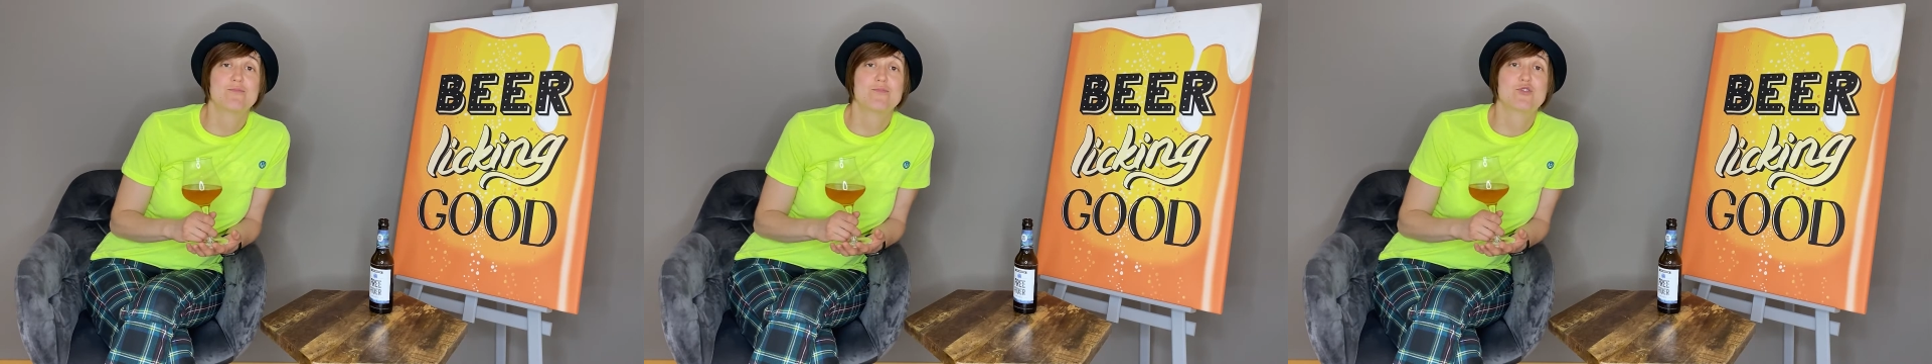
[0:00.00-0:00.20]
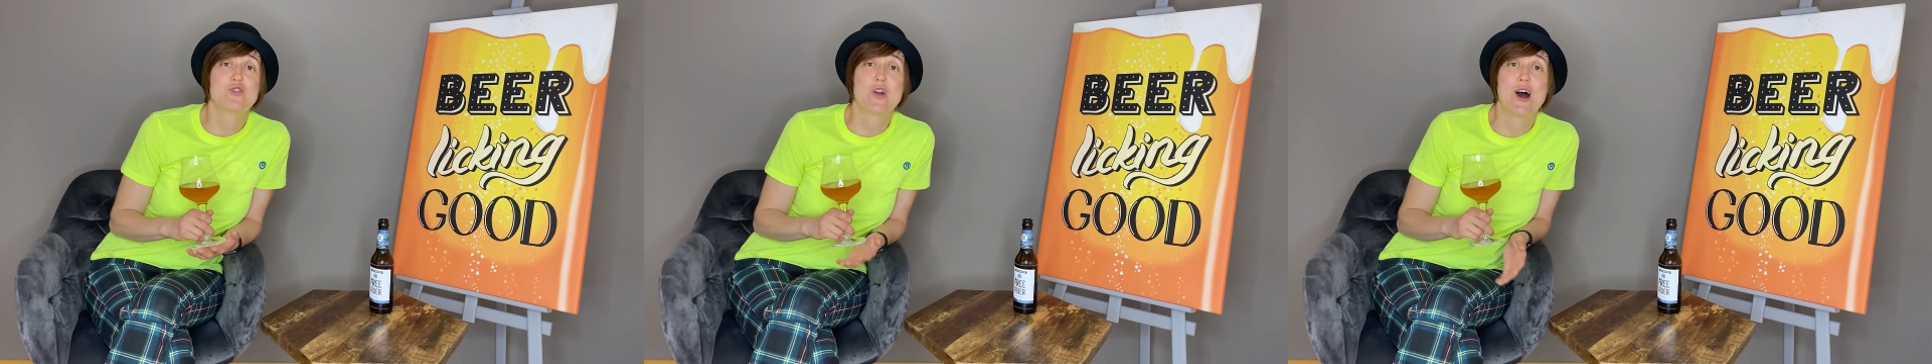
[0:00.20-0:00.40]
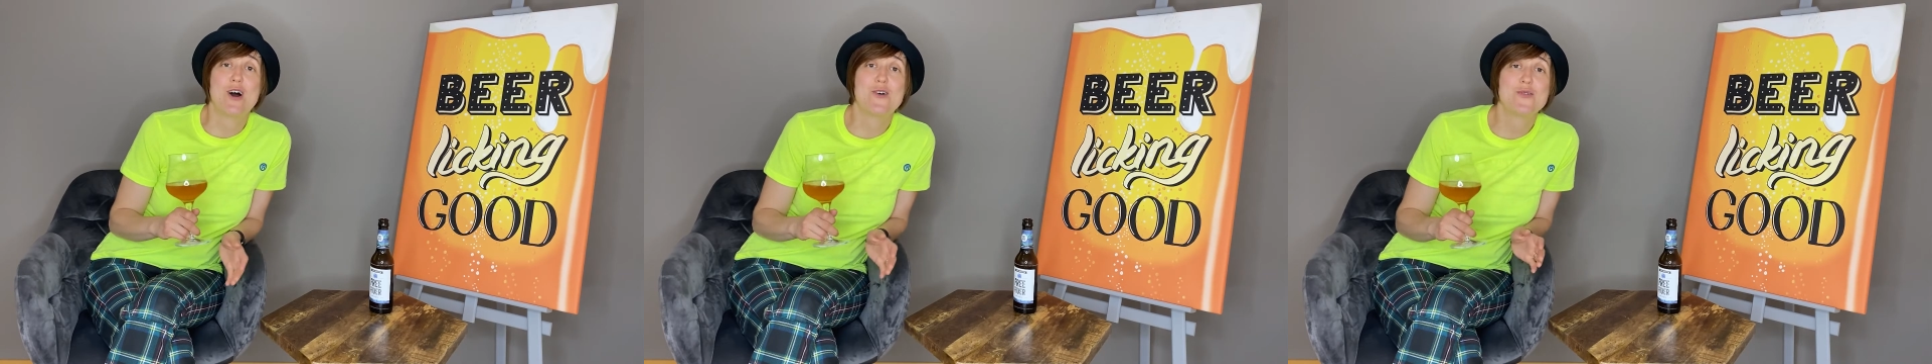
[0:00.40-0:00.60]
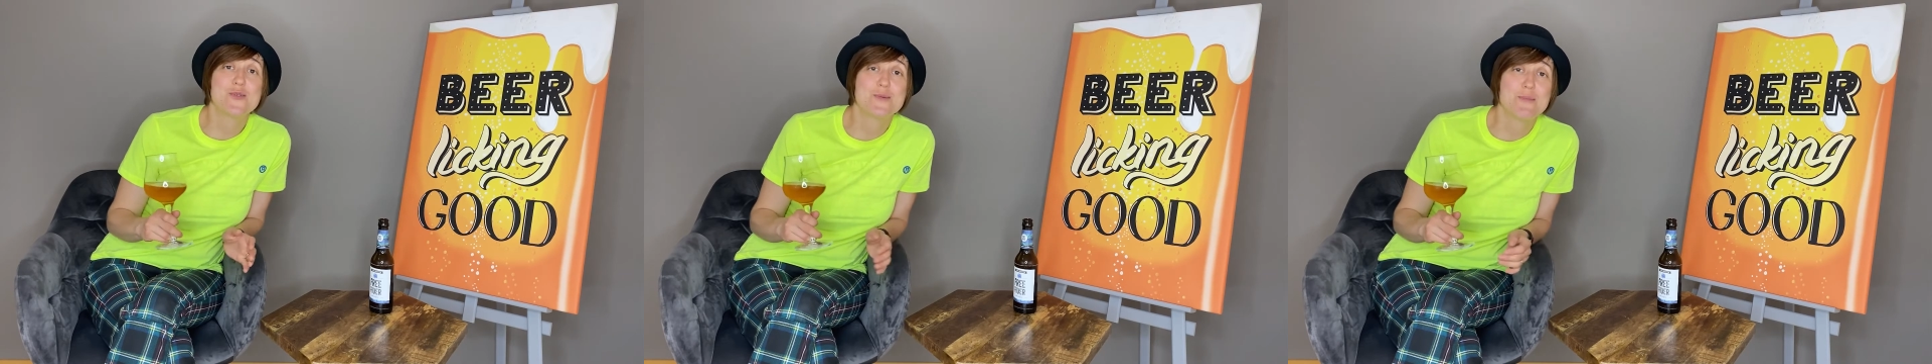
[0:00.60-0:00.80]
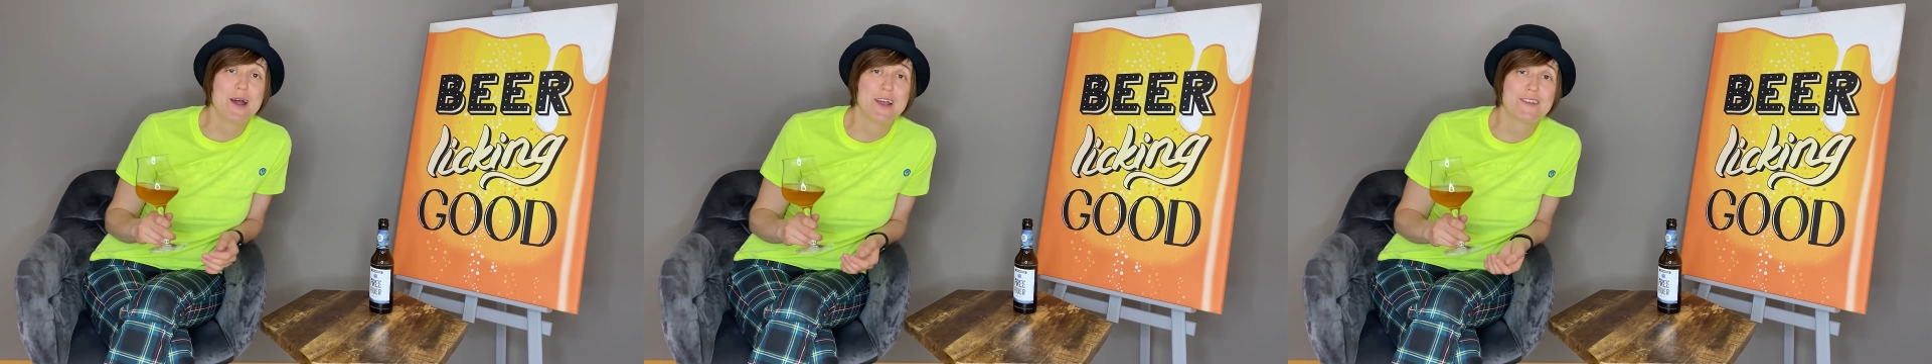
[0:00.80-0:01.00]

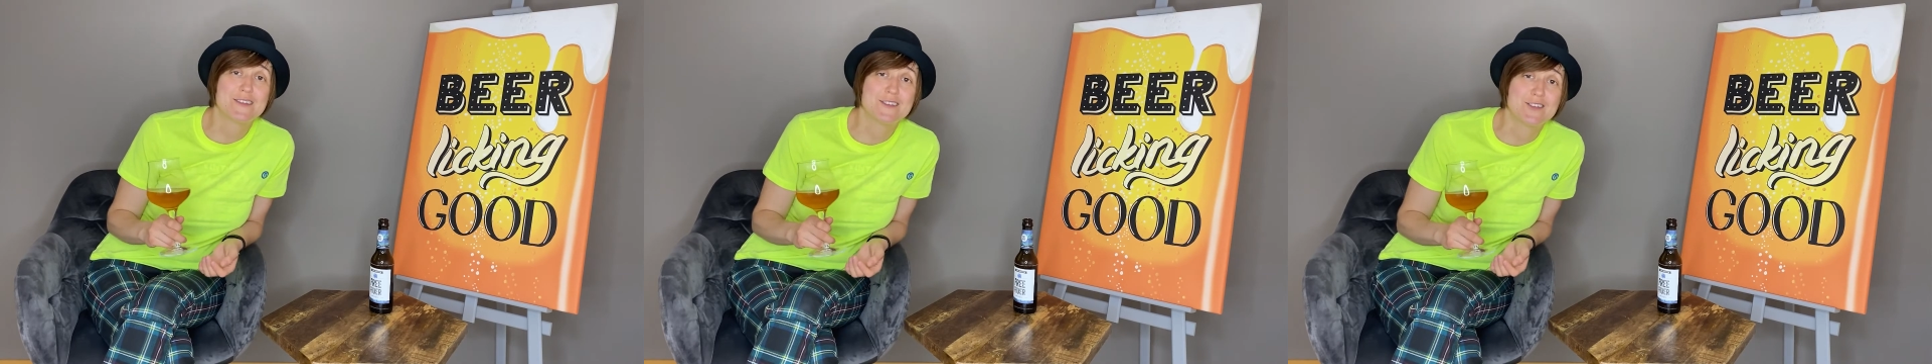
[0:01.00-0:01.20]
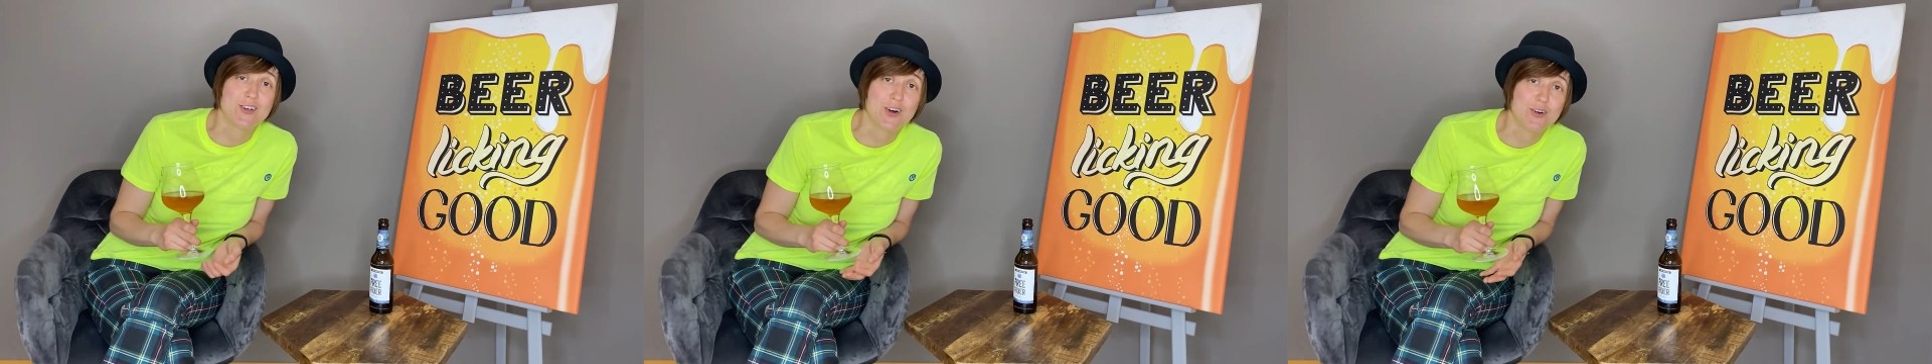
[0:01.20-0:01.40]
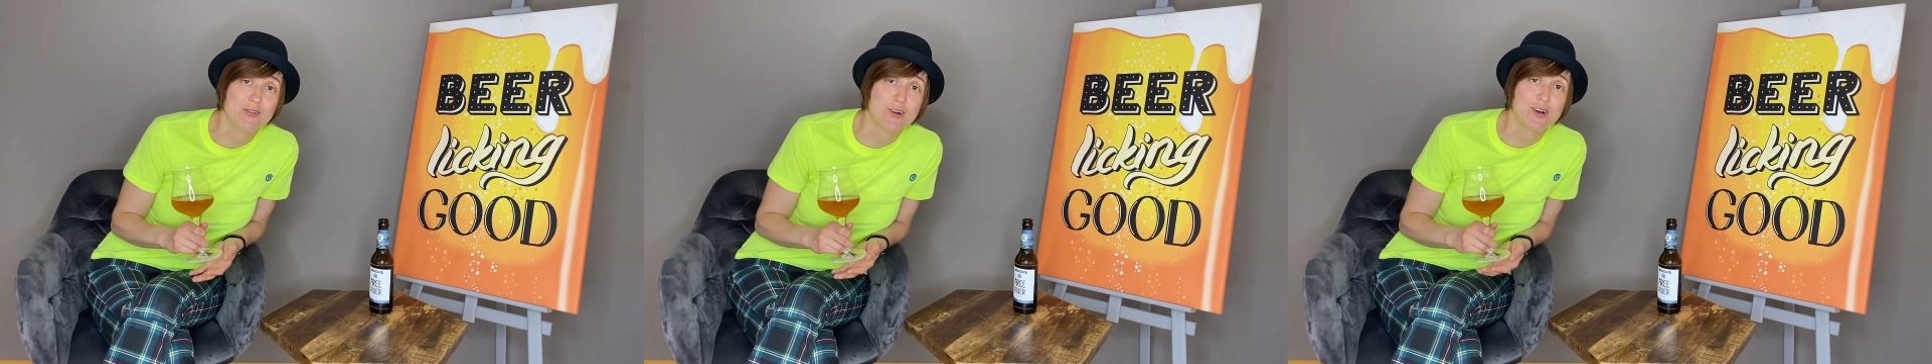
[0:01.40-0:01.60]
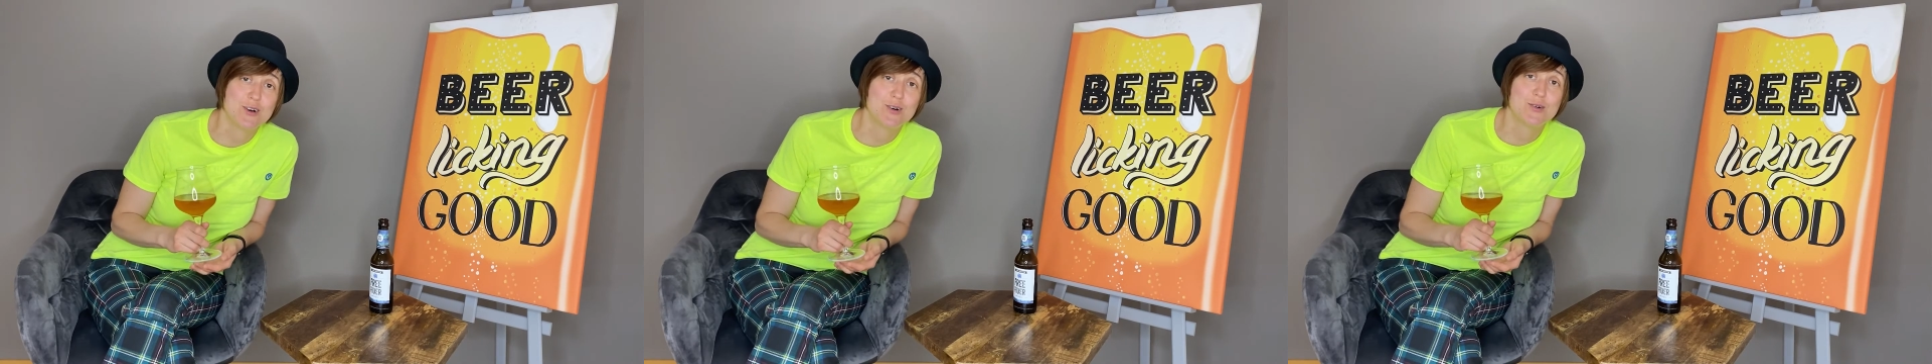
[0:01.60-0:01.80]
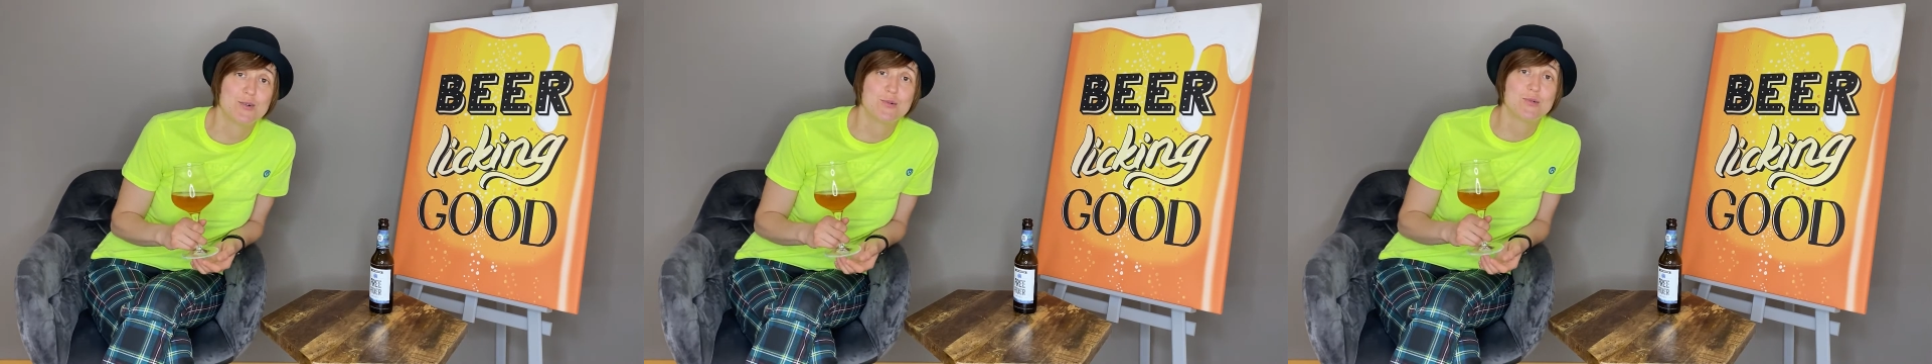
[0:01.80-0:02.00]
drown my
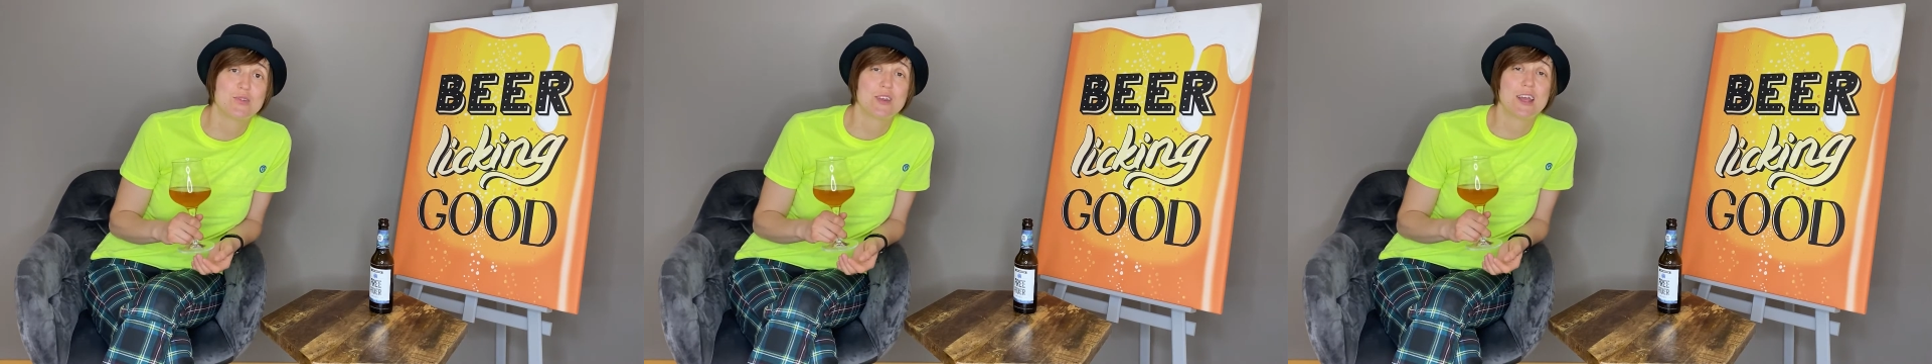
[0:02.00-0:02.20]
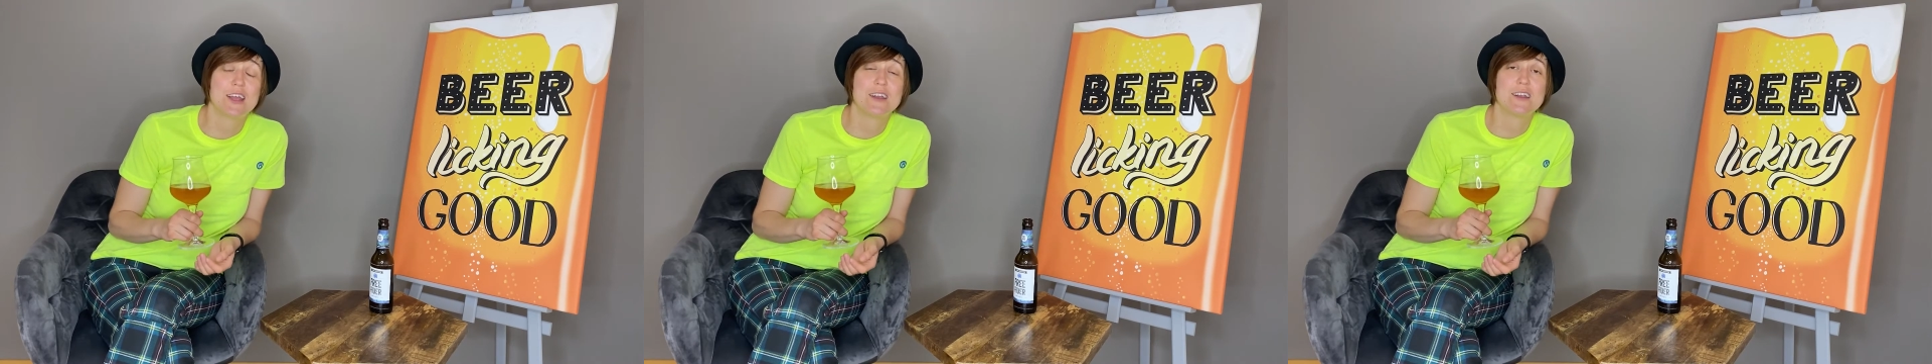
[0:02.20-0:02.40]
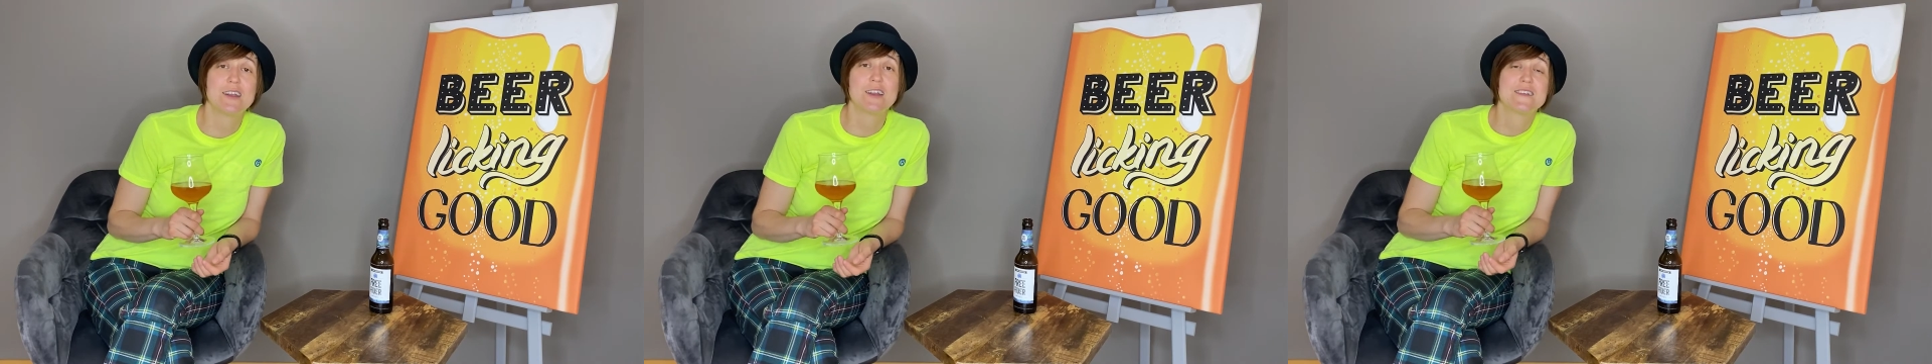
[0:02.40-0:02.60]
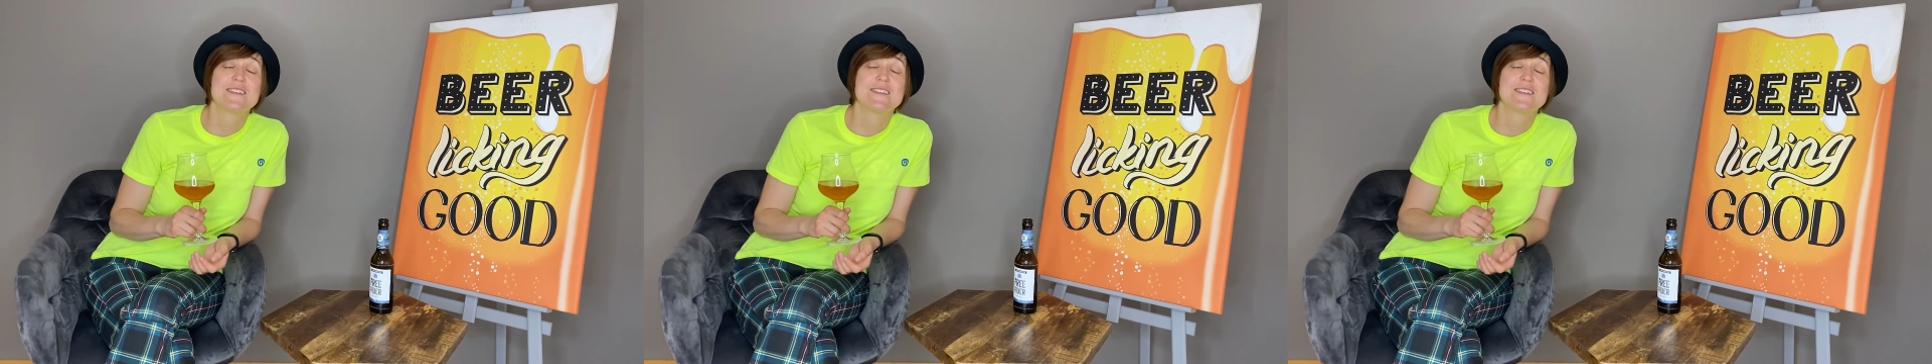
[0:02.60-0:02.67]
sorrows and